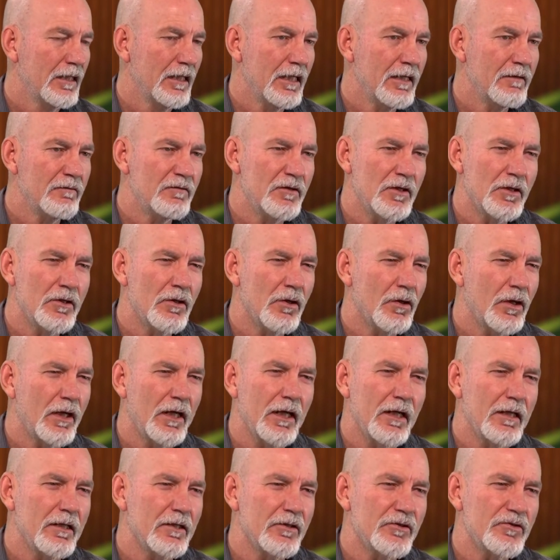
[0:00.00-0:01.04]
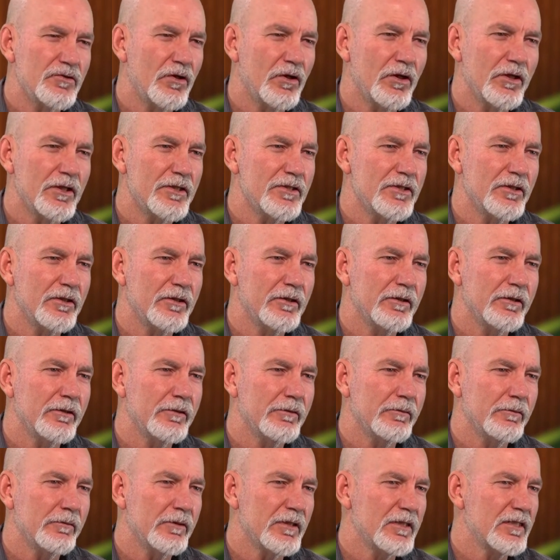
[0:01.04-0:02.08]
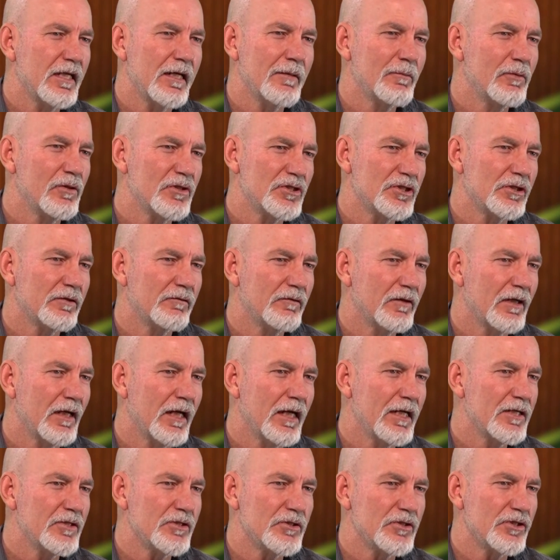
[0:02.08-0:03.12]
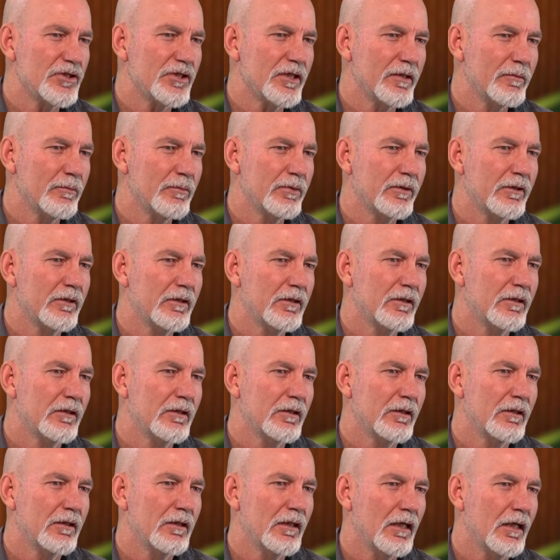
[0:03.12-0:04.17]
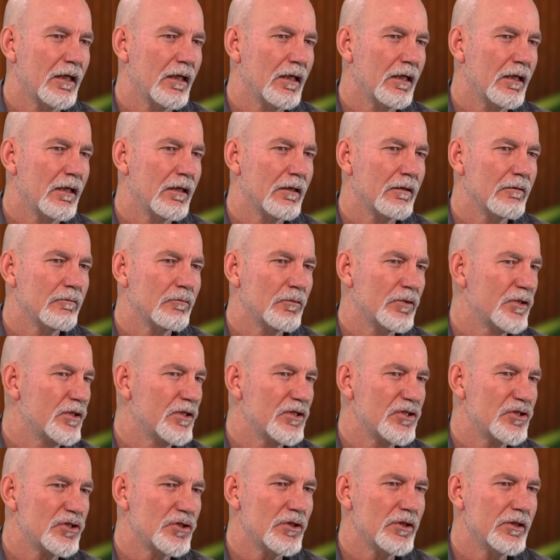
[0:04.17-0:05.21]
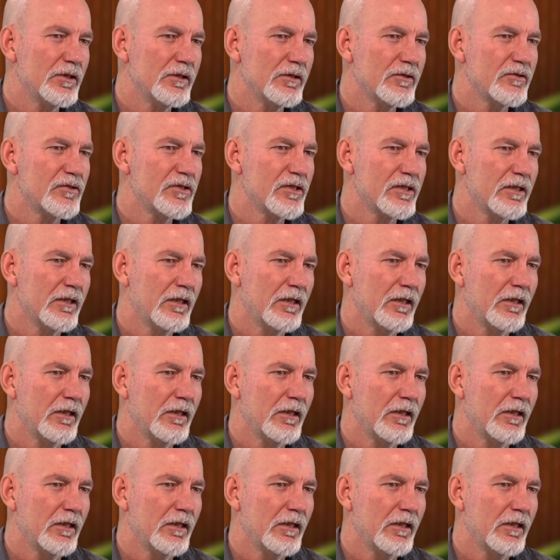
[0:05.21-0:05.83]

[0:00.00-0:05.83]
If you're not going to try to establish a relationship with the students,